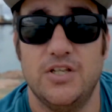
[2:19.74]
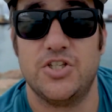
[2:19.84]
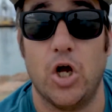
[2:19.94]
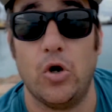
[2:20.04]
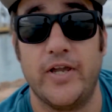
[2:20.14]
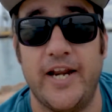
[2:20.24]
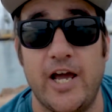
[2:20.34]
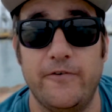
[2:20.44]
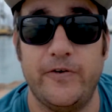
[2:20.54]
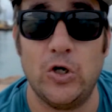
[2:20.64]
So get
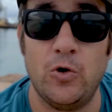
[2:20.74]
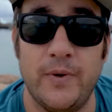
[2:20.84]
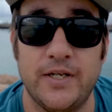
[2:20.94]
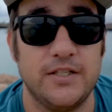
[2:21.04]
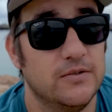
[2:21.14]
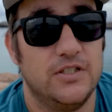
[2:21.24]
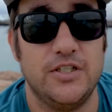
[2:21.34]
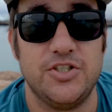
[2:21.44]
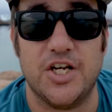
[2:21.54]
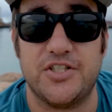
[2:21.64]
out and film and
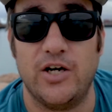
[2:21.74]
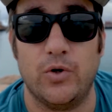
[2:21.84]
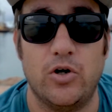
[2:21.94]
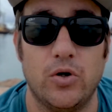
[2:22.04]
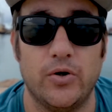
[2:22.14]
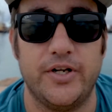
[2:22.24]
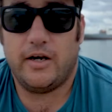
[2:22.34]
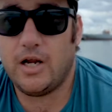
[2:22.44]
just hit record.